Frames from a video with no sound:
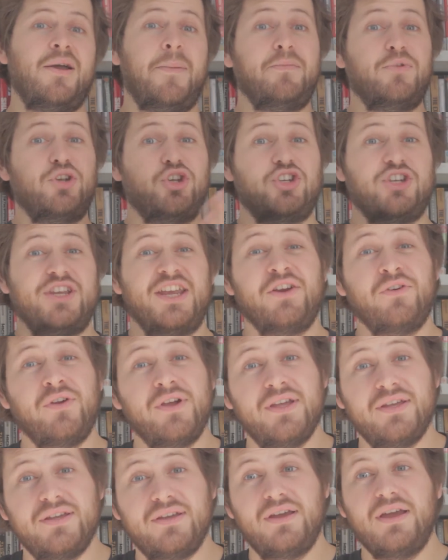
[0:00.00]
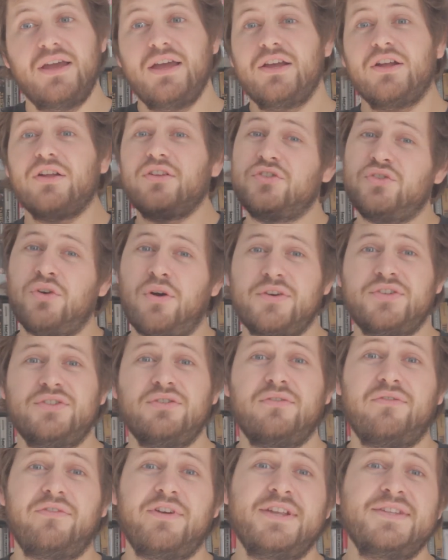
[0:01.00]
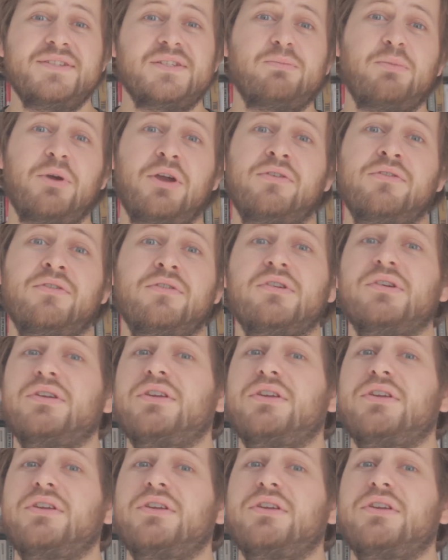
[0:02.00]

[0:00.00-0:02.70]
share it. Talk to your friends about it,